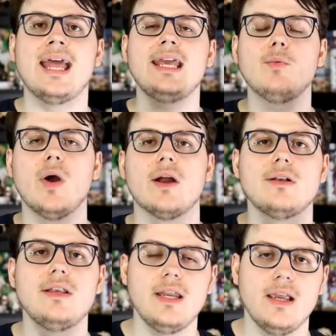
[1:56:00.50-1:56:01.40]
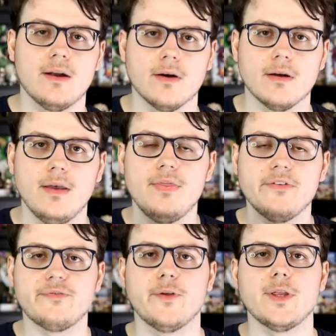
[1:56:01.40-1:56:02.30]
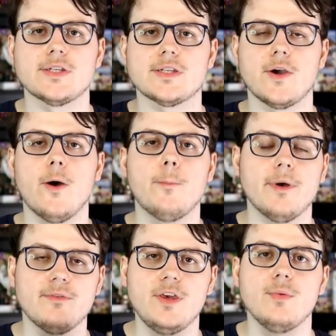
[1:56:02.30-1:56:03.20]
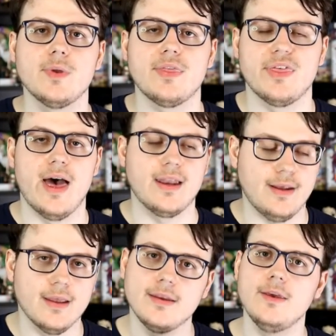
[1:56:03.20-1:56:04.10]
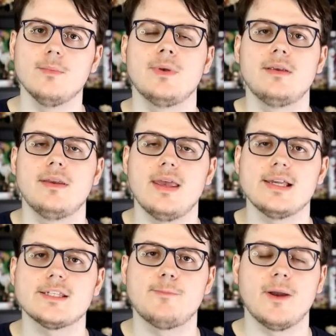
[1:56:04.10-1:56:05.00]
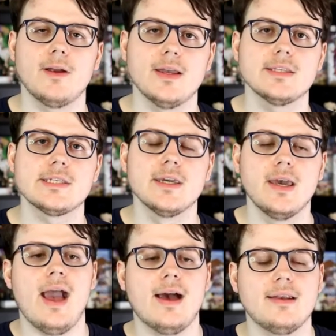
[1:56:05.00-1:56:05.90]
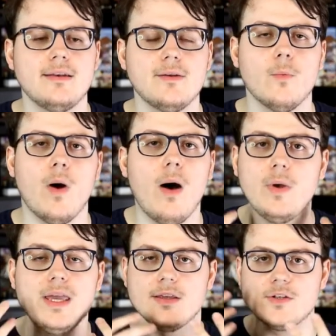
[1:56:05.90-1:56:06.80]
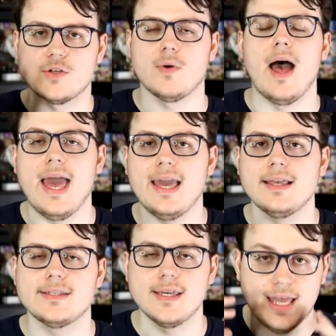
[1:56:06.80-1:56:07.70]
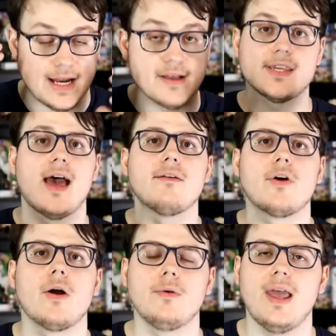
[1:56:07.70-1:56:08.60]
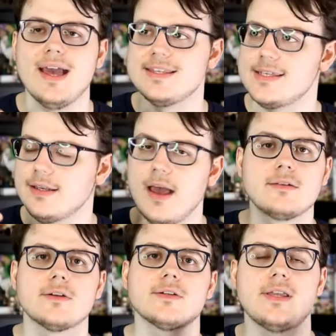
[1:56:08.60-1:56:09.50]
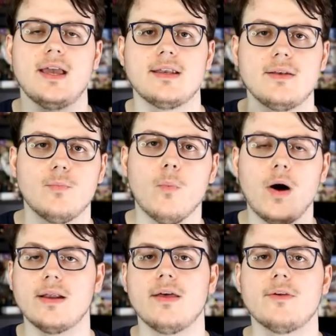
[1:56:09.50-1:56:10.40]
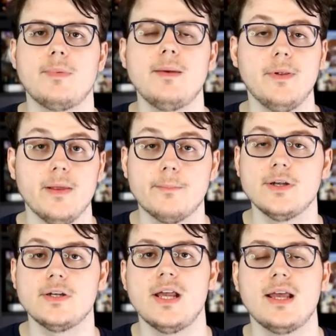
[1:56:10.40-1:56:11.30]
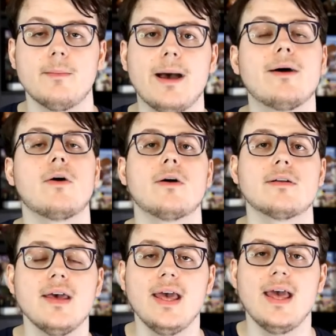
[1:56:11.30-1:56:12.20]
anywhere near the full scope of human thought and human experience. And while we can try to get outside of our own heads and understand what other people appreciate about art